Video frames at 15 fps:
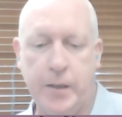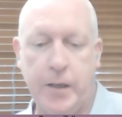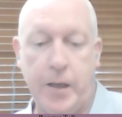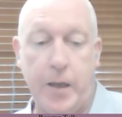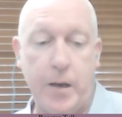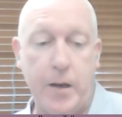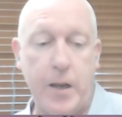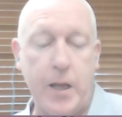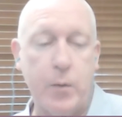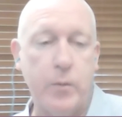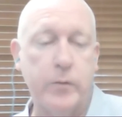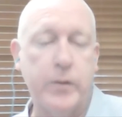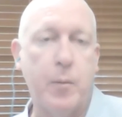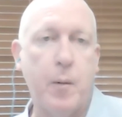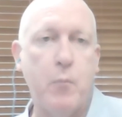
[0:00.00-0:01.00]
And now
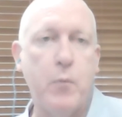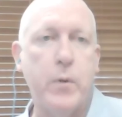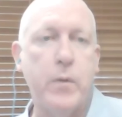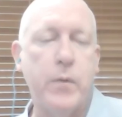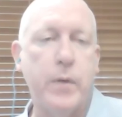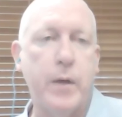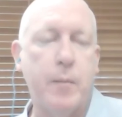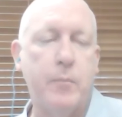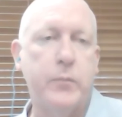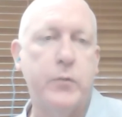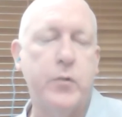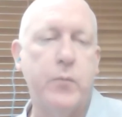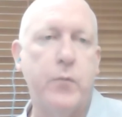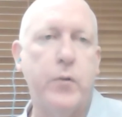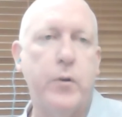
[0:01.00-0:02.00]
we've come up with um,
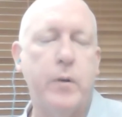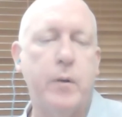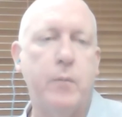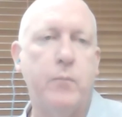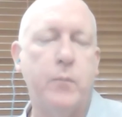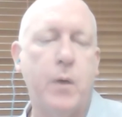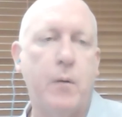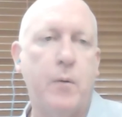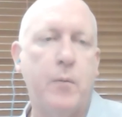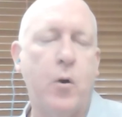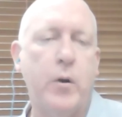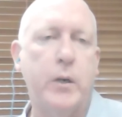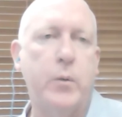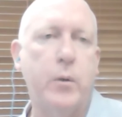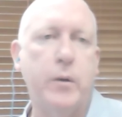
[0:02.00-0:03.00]
some very
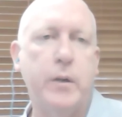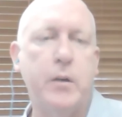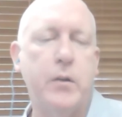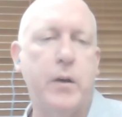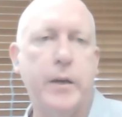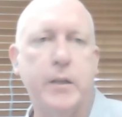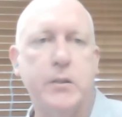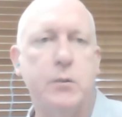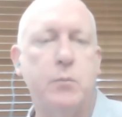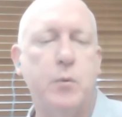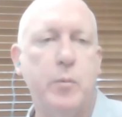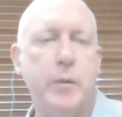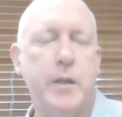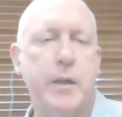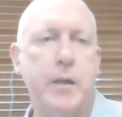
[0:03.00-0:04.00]
high quality targets and we'll
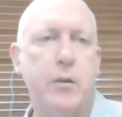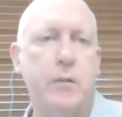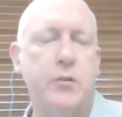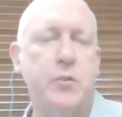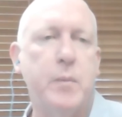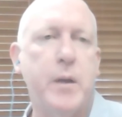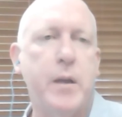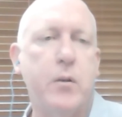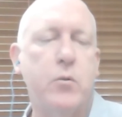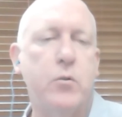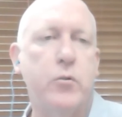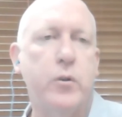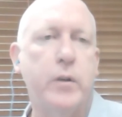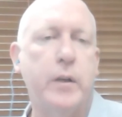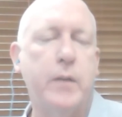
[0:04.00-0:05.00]
be kicking off some air core
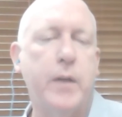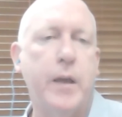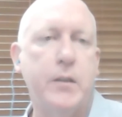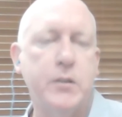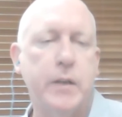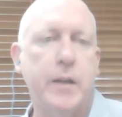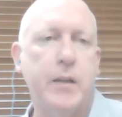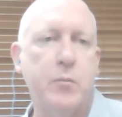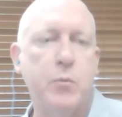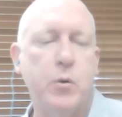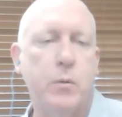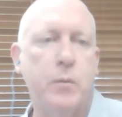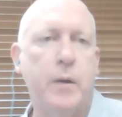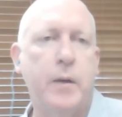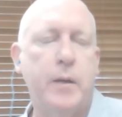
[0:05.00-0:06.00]
drilling there. So that's
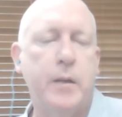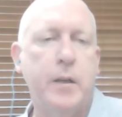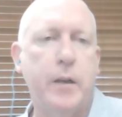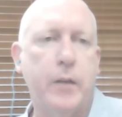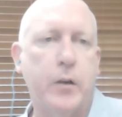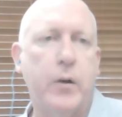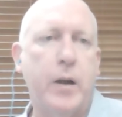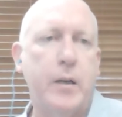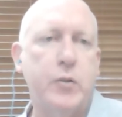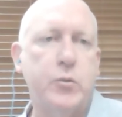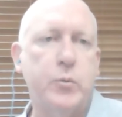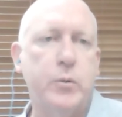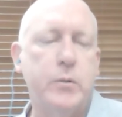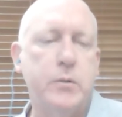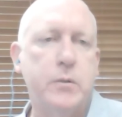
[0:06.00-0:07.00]
more, you know, the
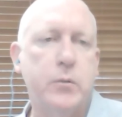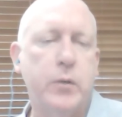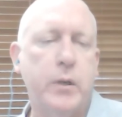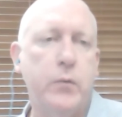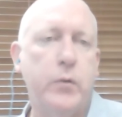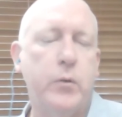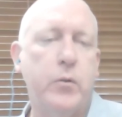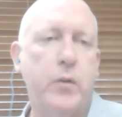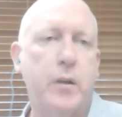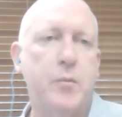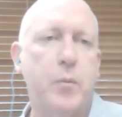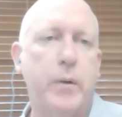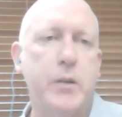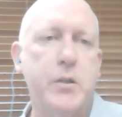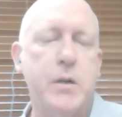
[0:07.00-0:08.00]
grassroots greenfields
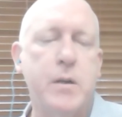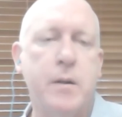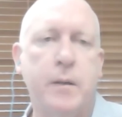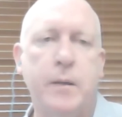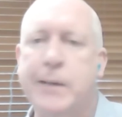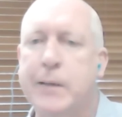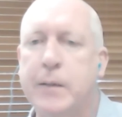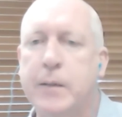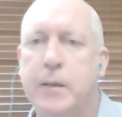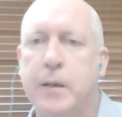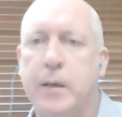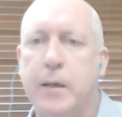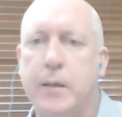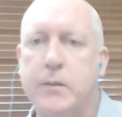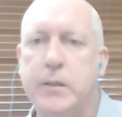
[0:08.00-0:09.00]
exploration.
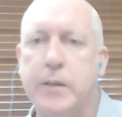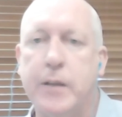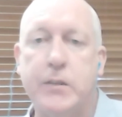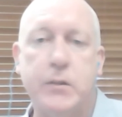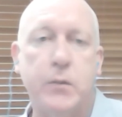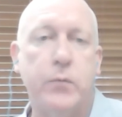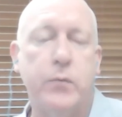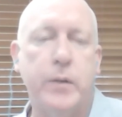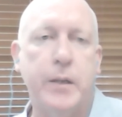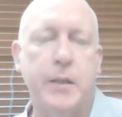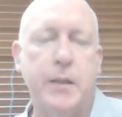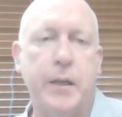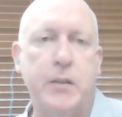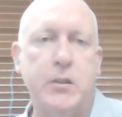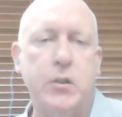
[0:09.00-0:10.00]
Uh, so that's an
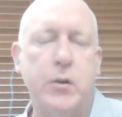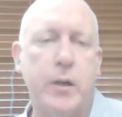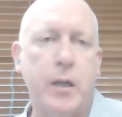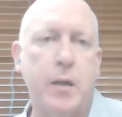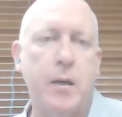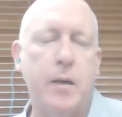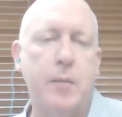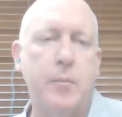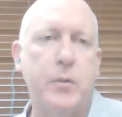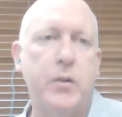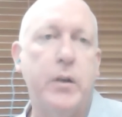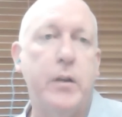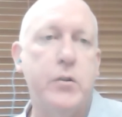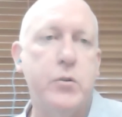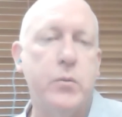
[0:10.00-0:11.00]
exciting uh,
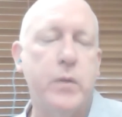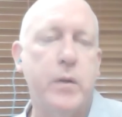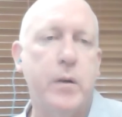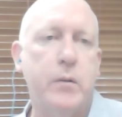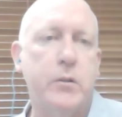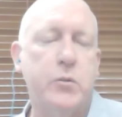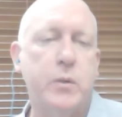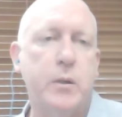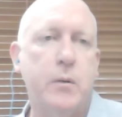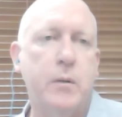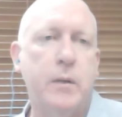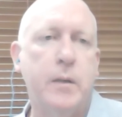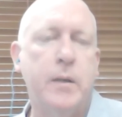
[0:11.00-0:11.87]
potential there as well.